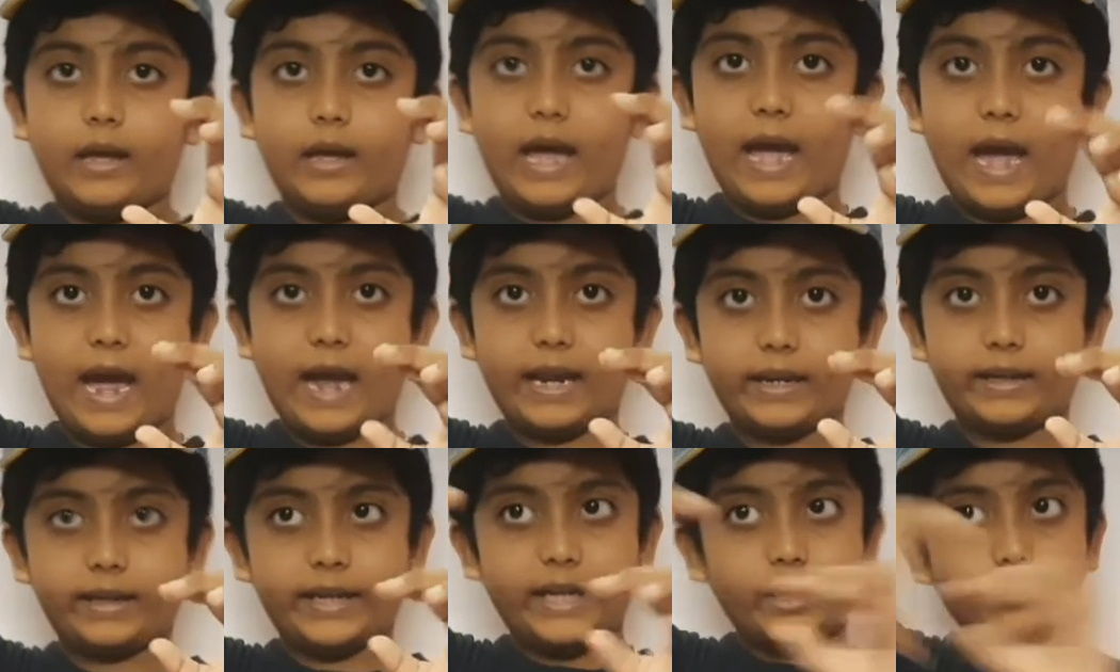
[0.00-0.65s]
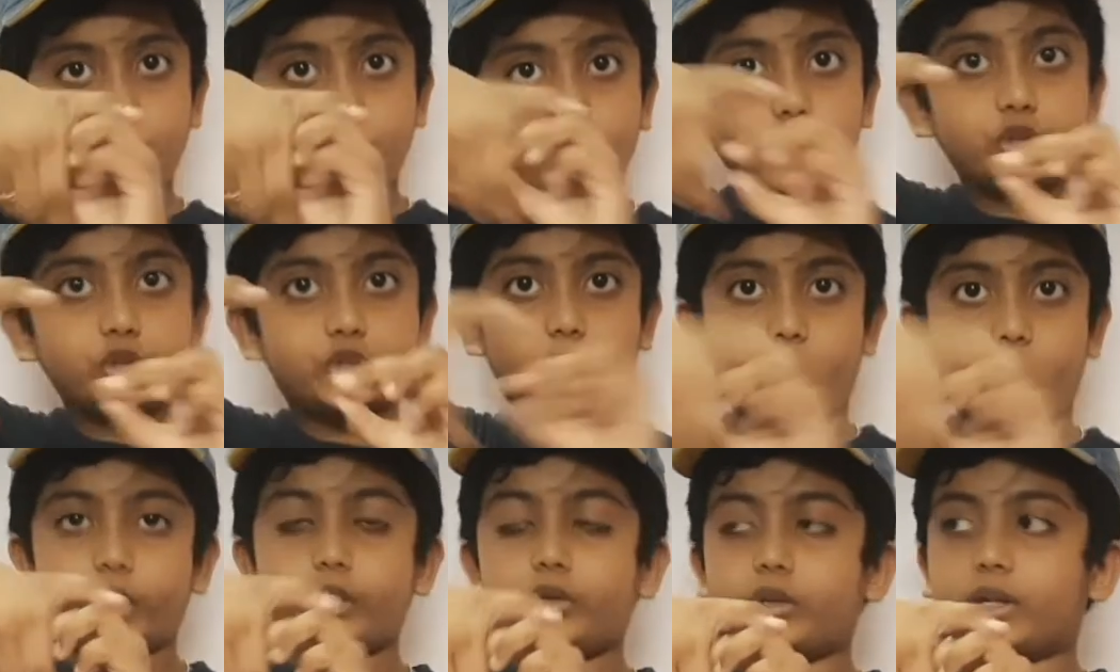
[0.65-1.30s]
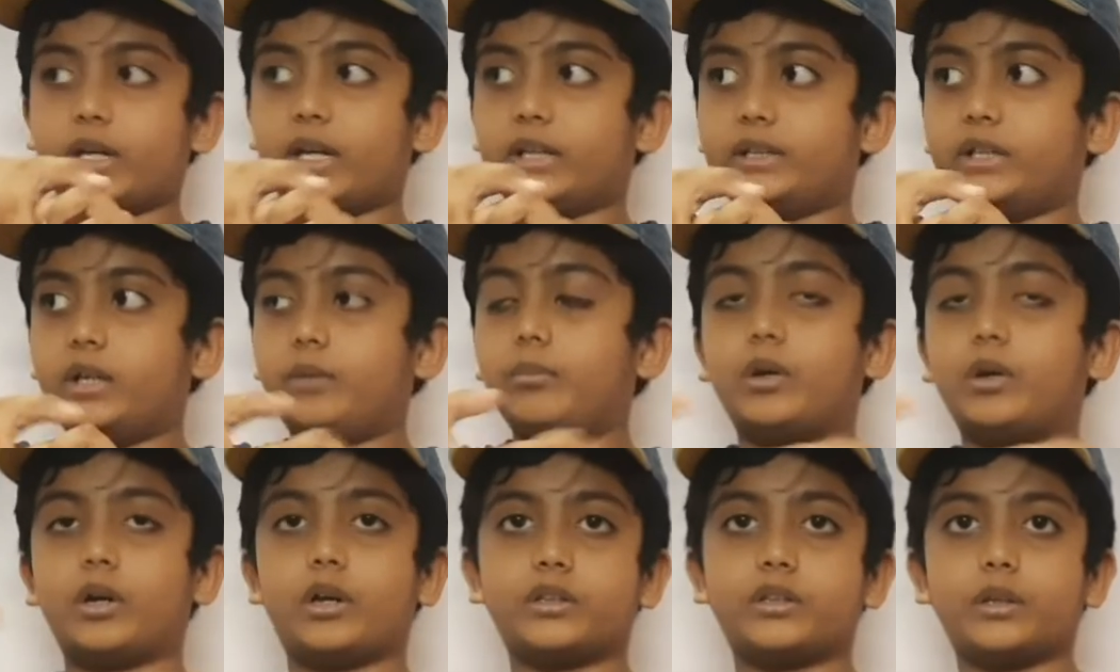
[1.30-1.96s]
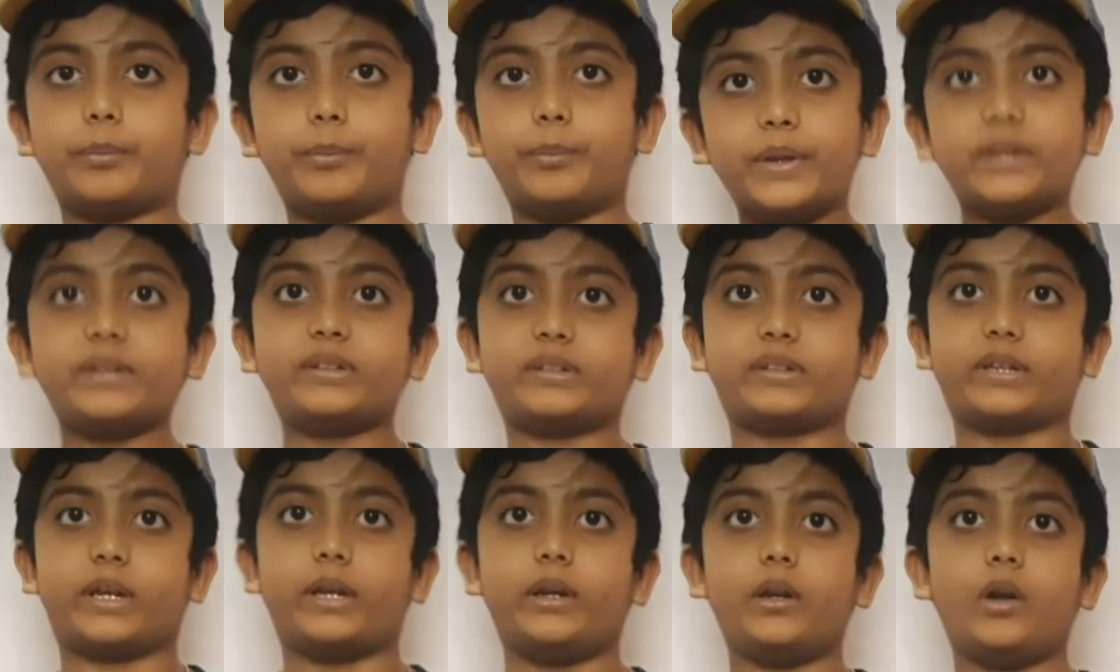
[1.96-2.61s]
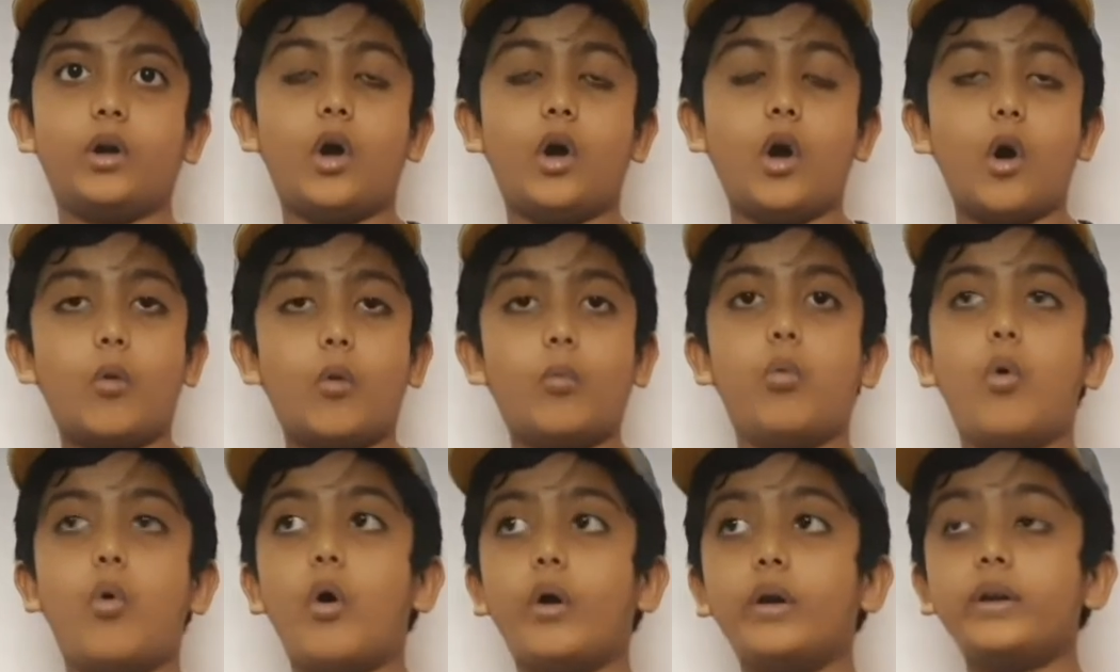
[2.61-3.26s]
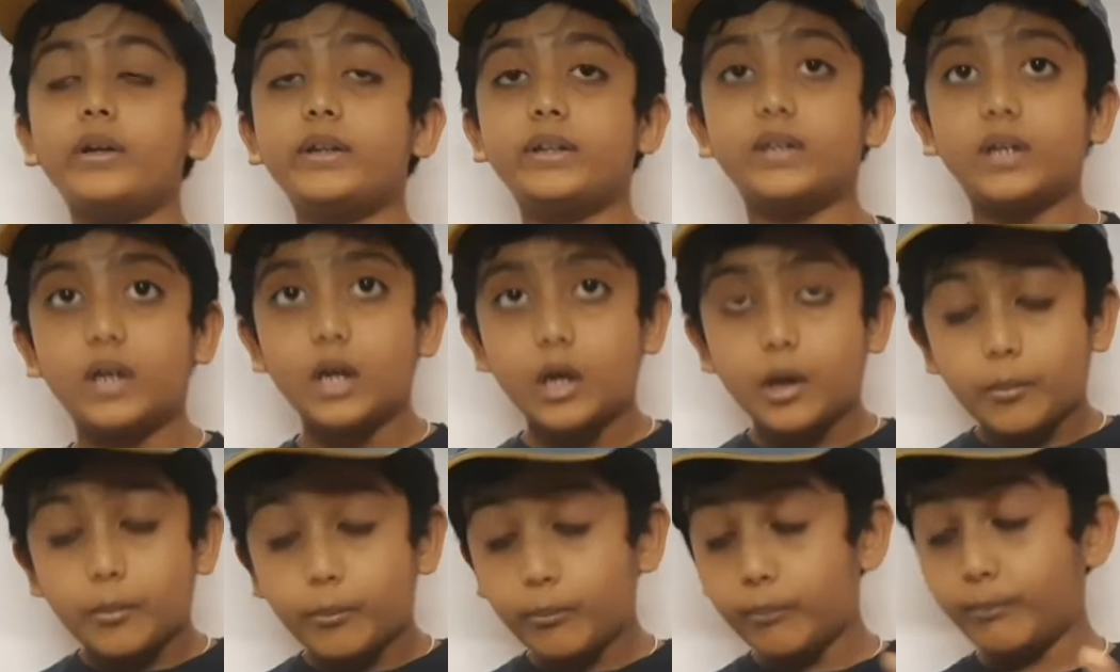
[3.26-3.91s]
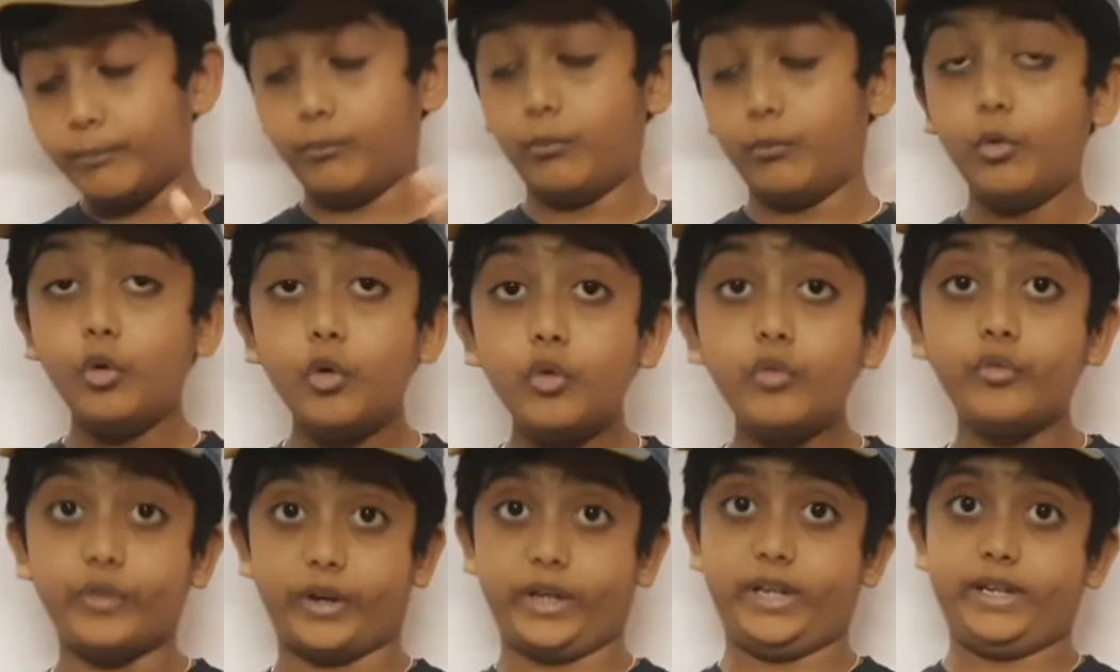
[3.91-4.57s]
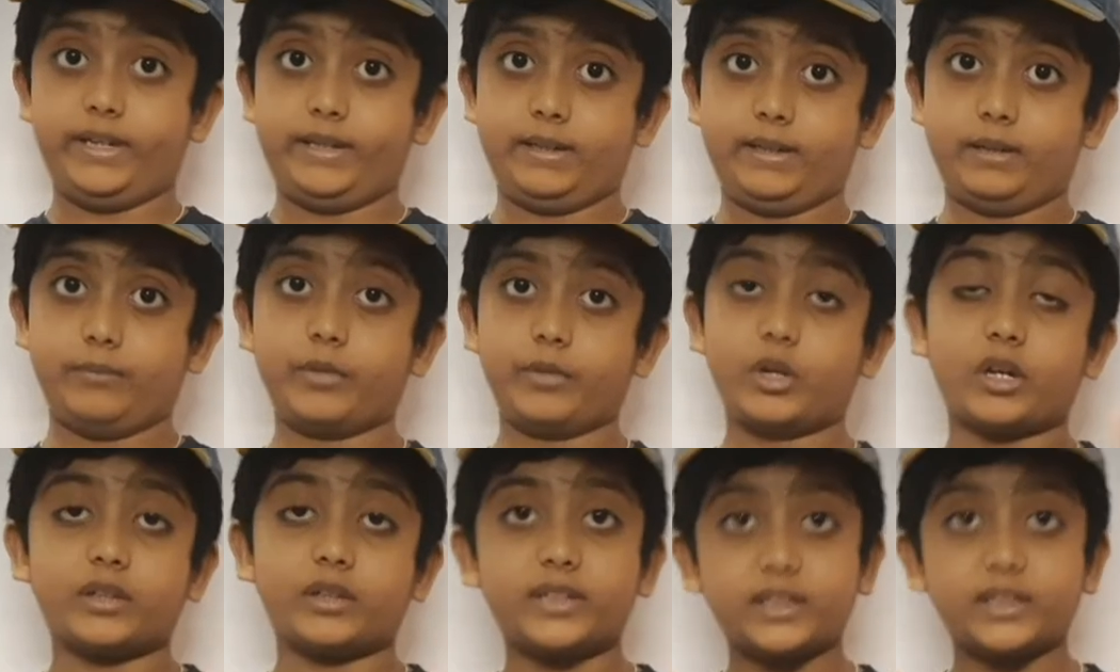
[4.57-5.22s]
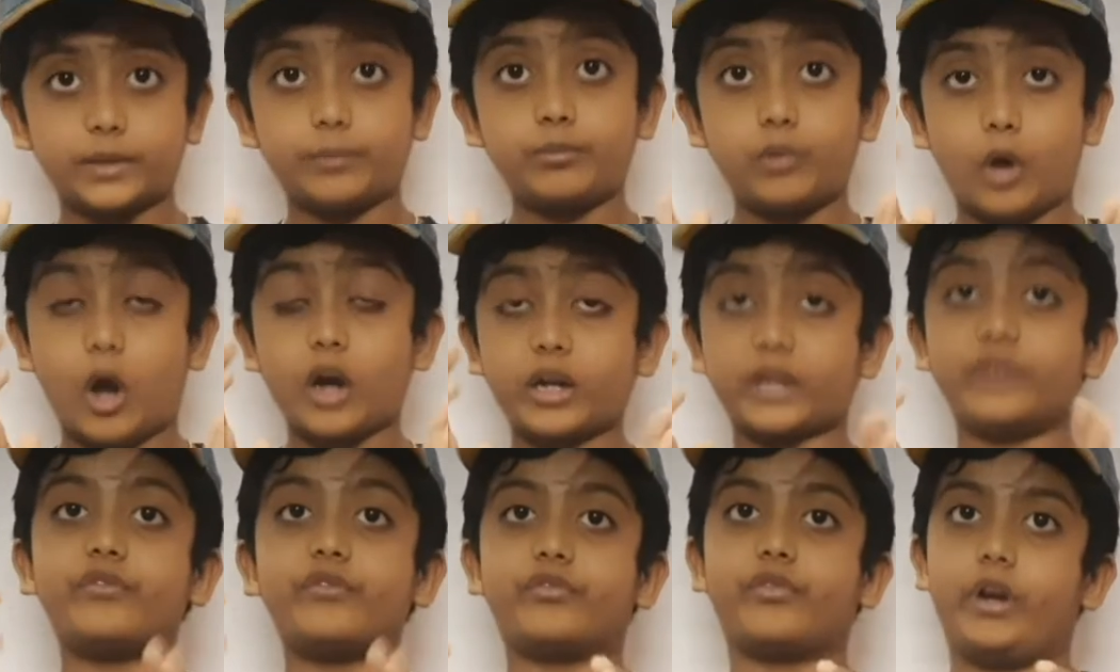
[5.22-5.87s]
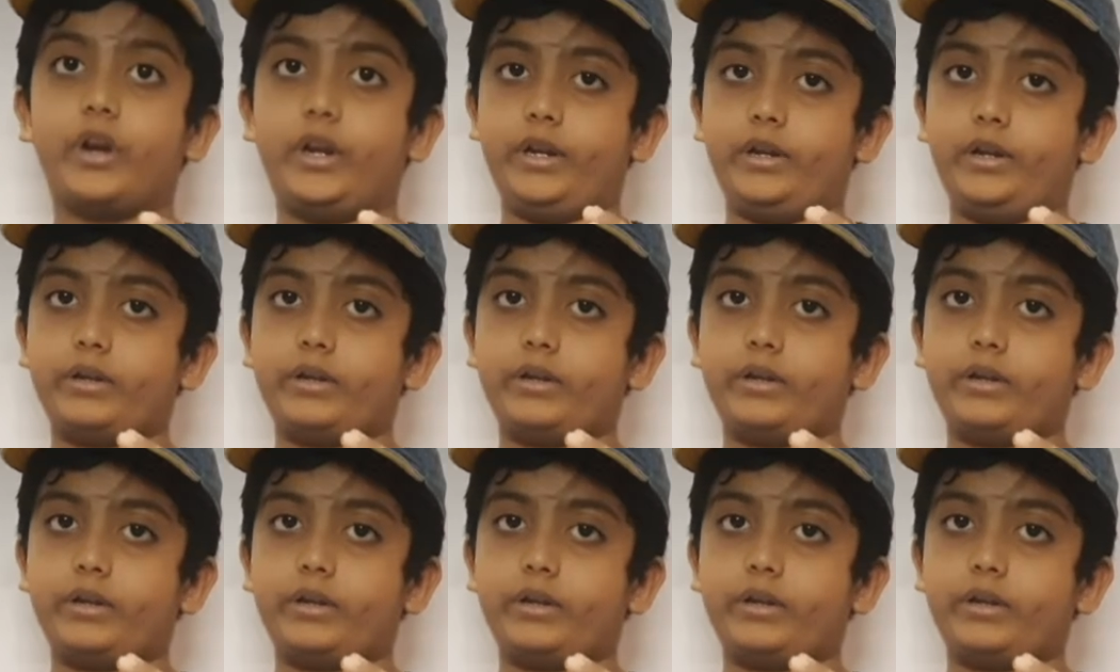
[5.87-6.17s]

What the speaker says: and it won't join together because the piston won't move it because there's a block in front.